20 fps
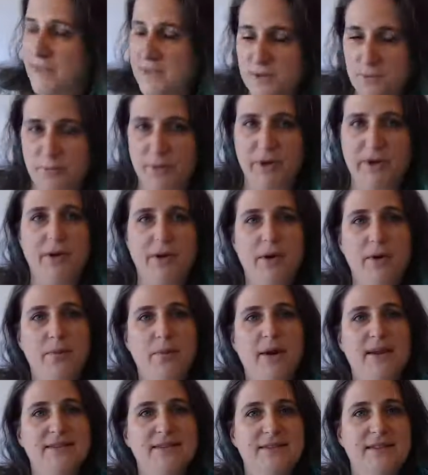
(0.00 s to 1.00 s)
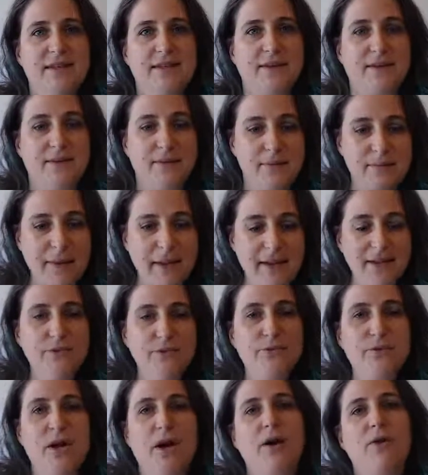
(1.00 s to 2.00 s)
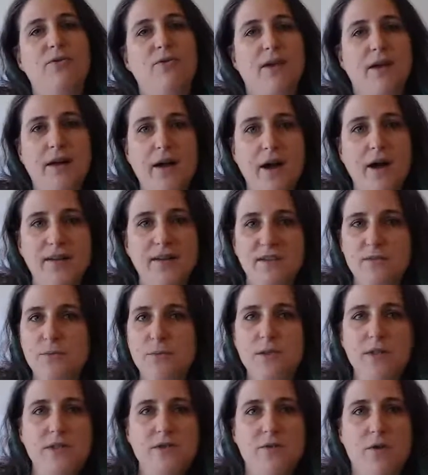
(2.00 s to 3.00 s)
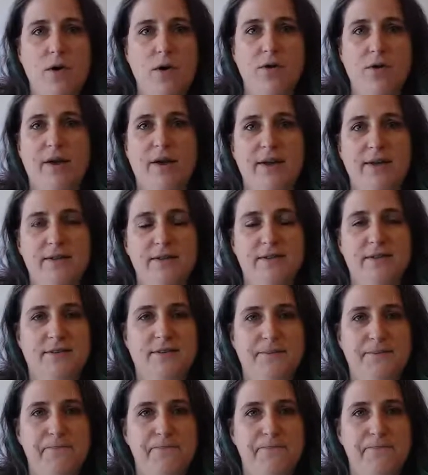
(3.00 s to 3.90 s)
It's a pretty great blessing. Well, may you know that God is with you always.